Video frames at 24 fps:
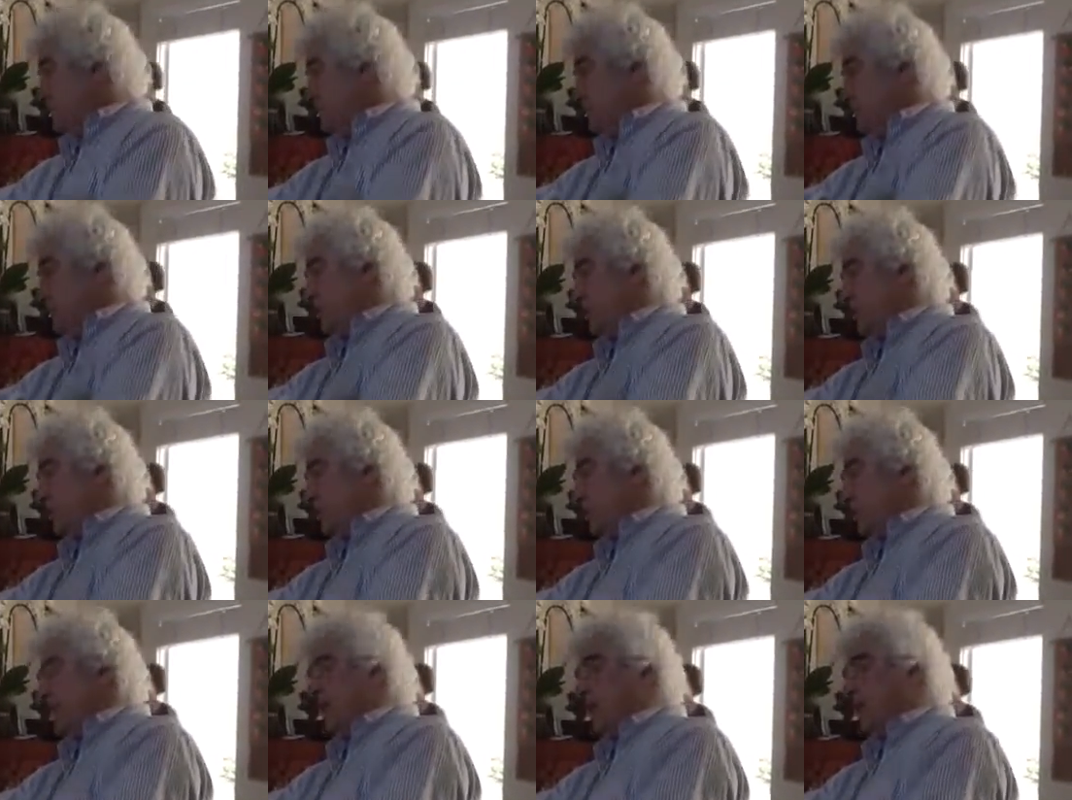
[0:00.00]

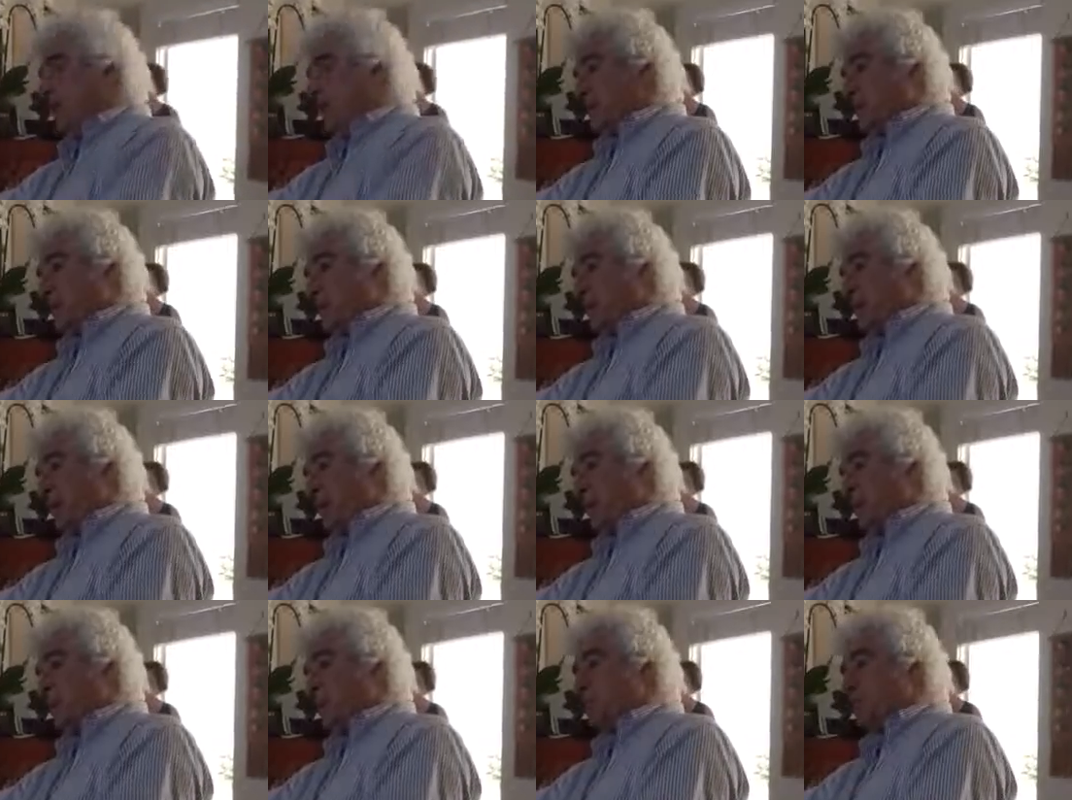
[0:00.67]
So
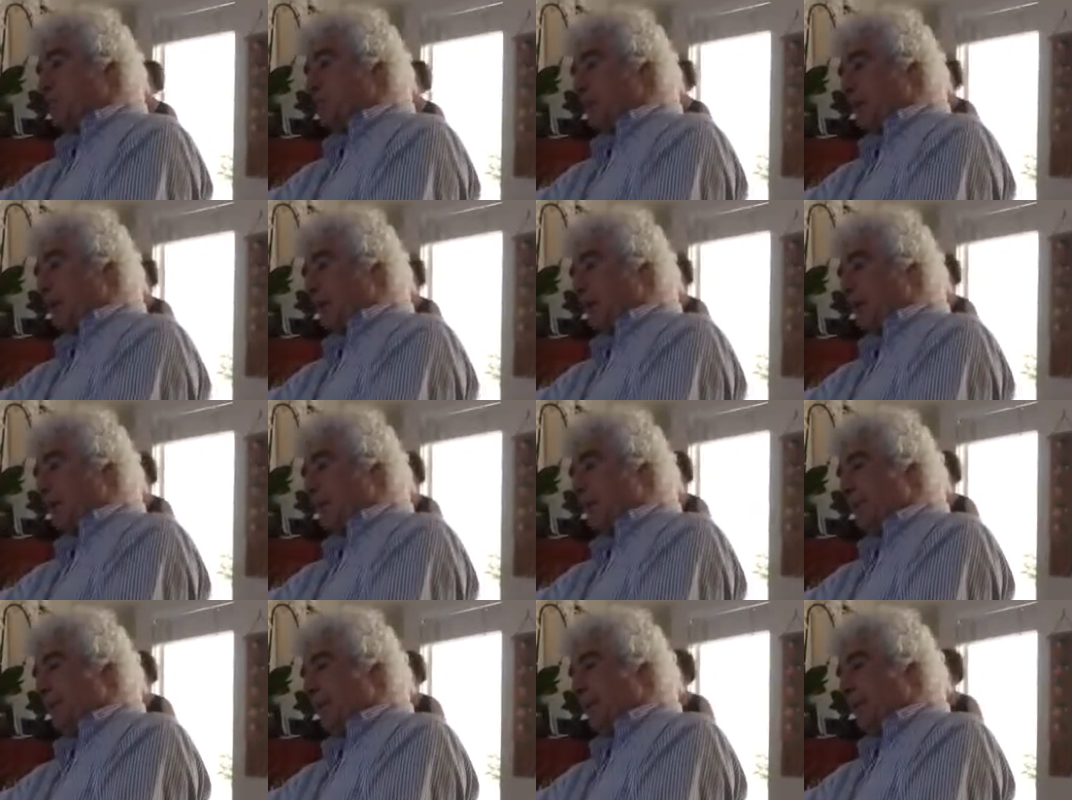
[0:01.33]
I don't
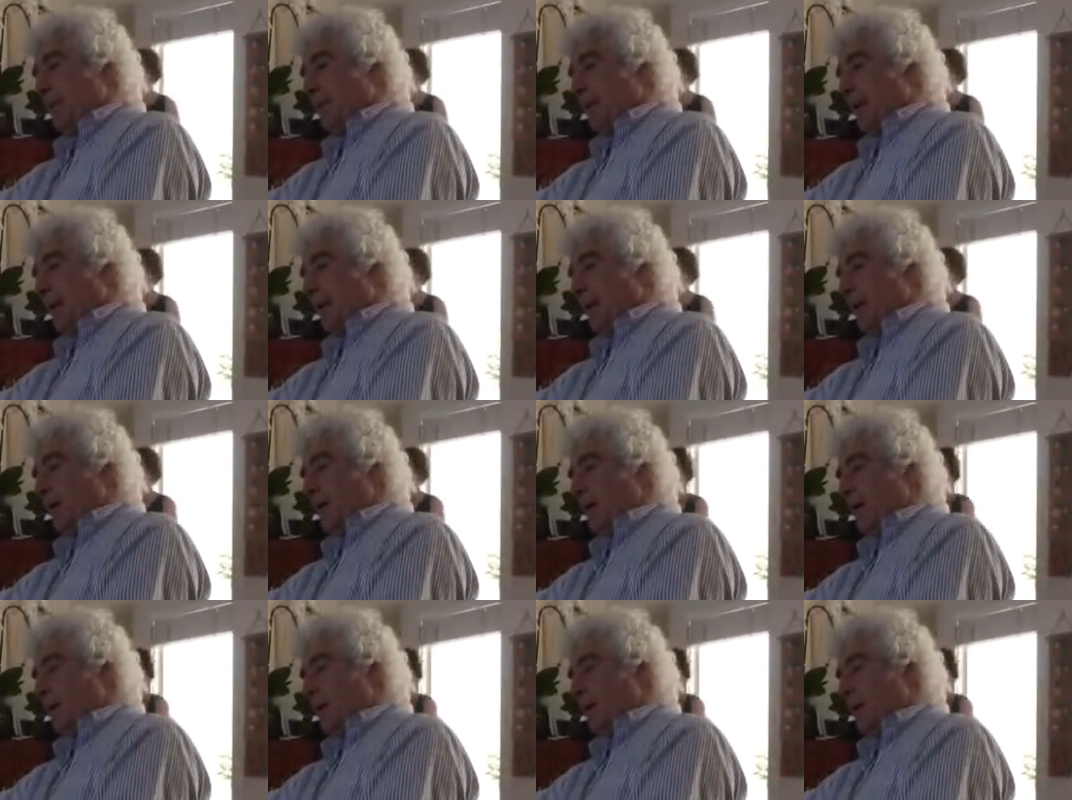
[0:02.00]
sing. So